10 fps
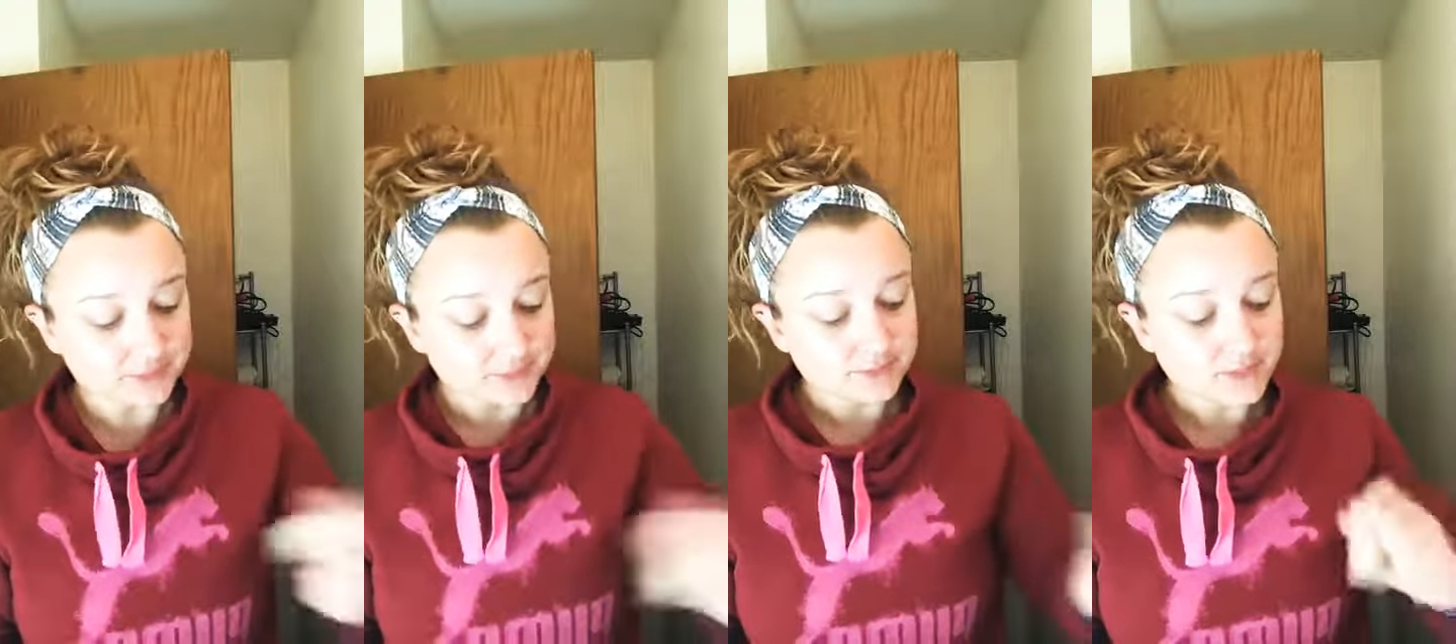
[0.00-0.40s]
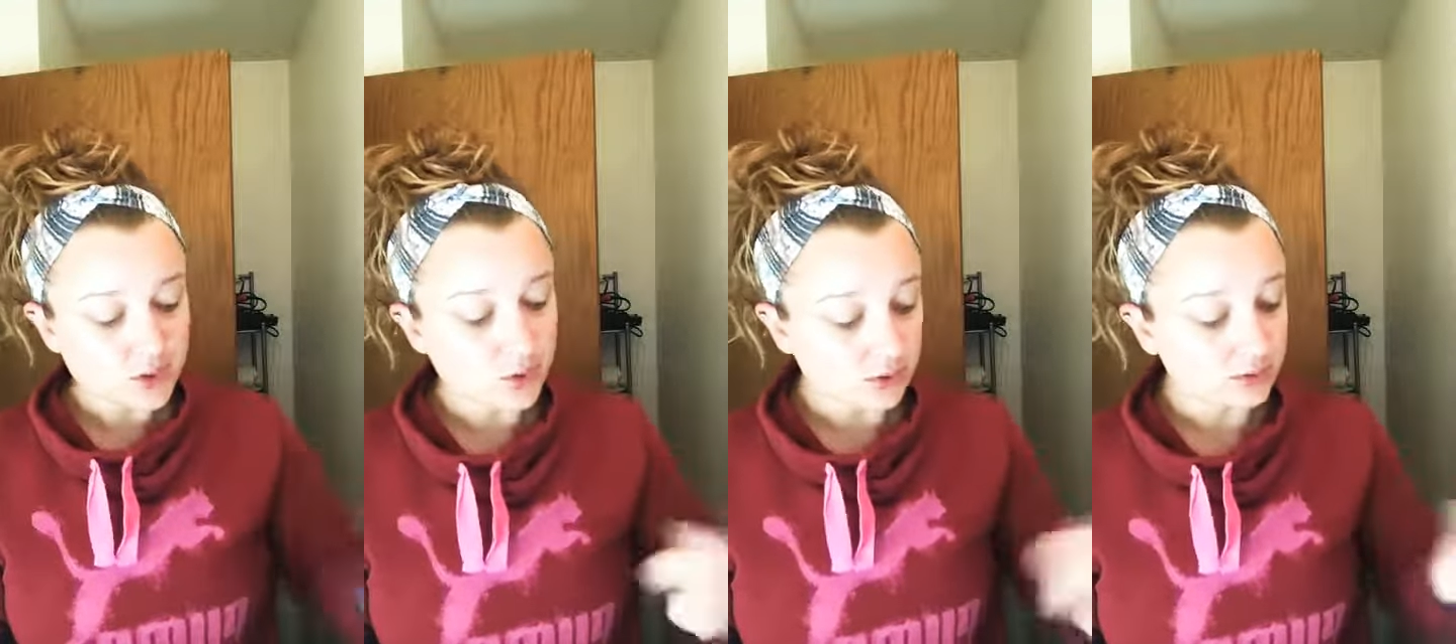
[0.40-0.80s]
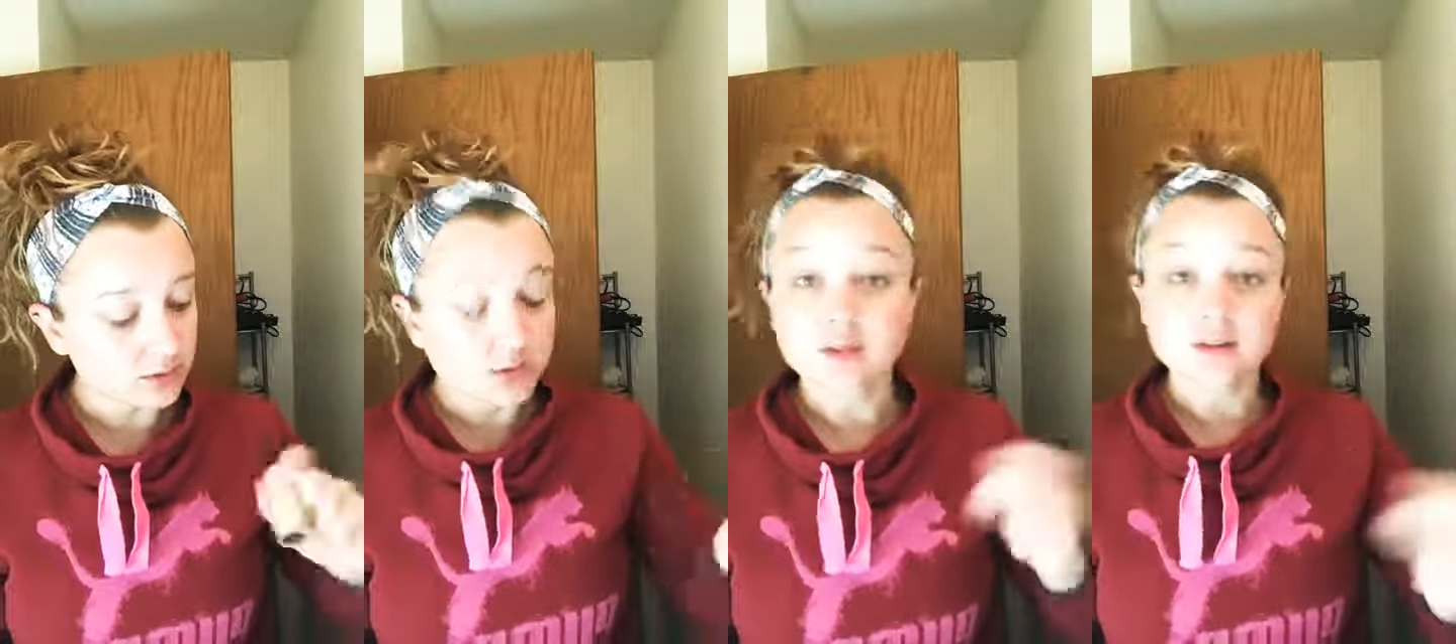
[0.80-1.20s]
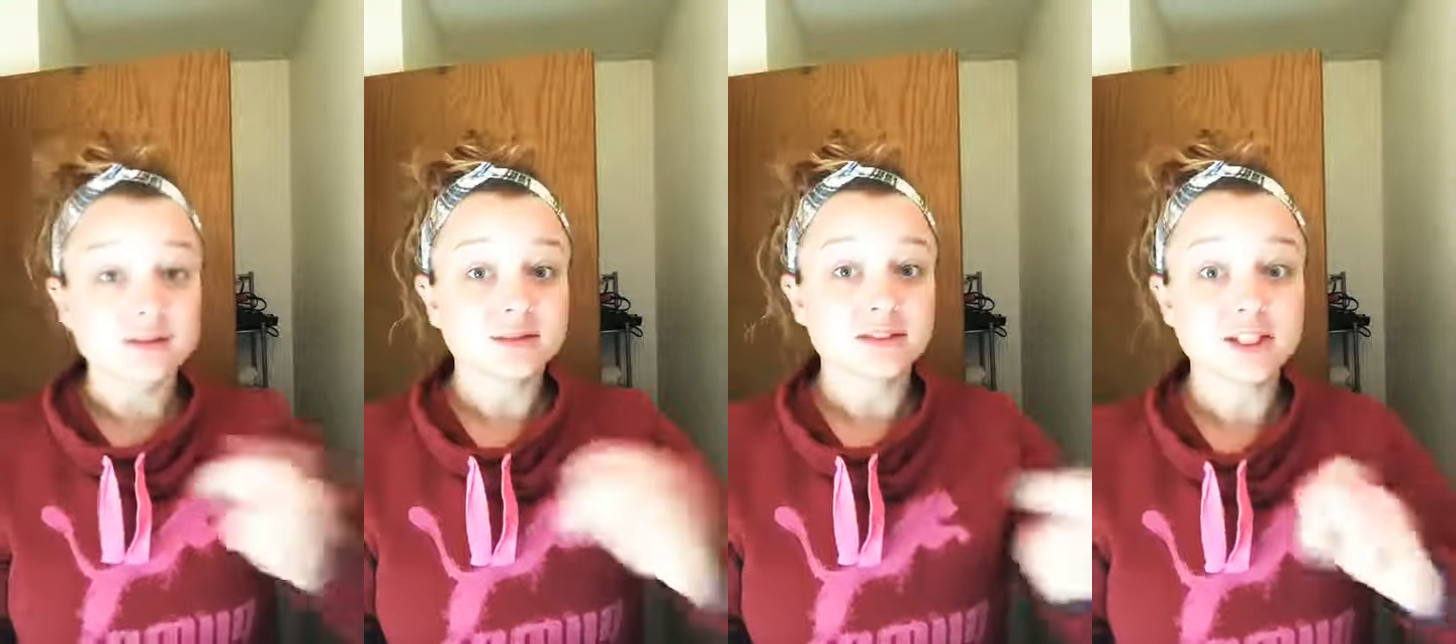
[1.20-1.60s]
So
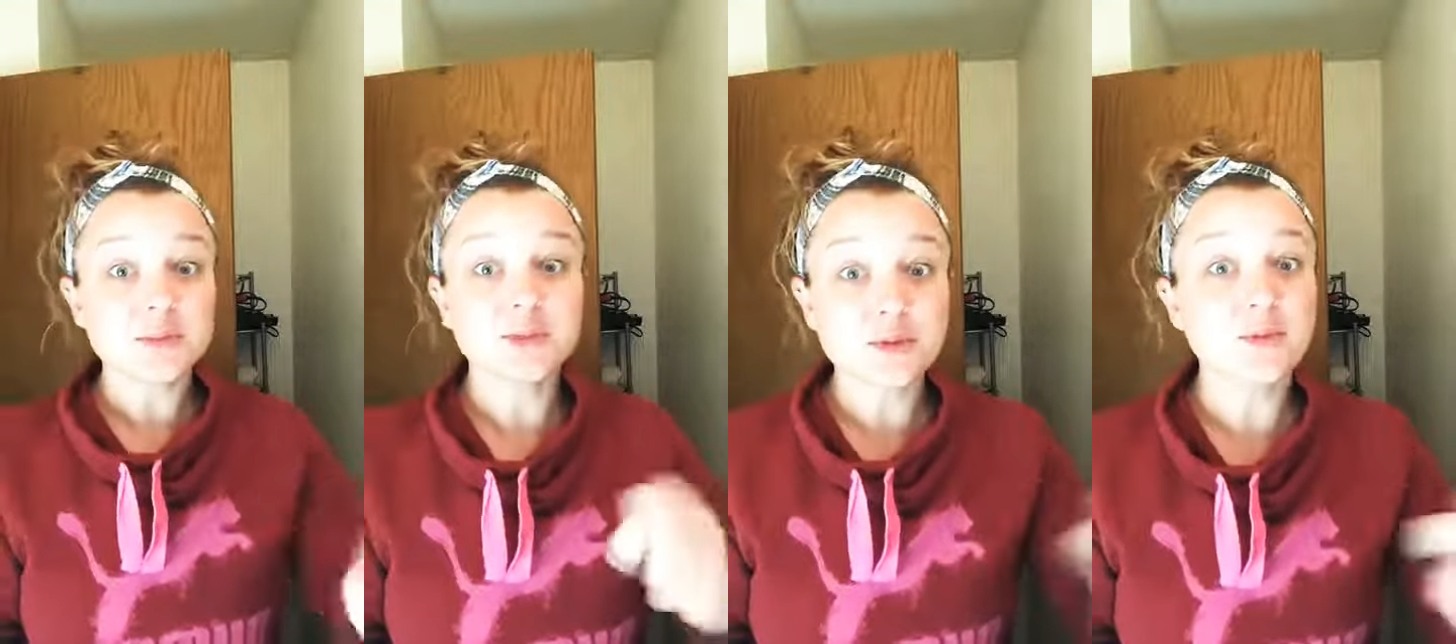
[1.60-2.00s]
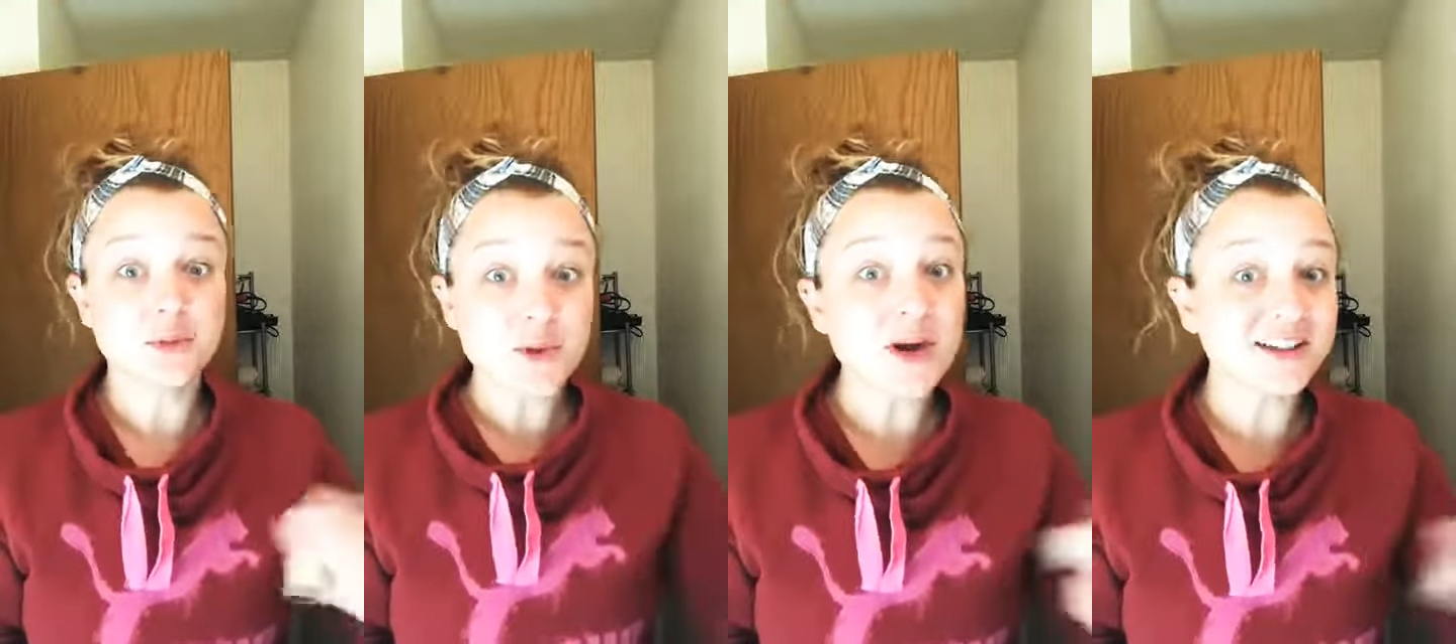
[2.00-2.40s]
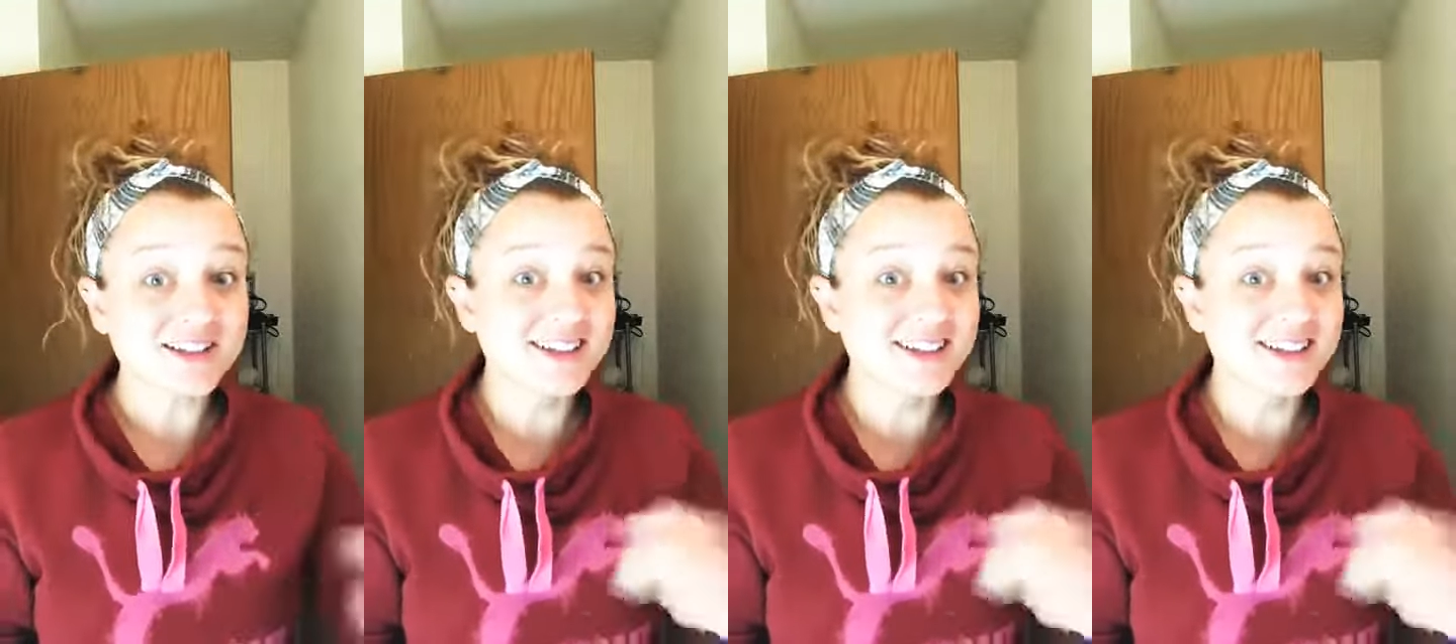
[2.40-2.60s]
tip number 1,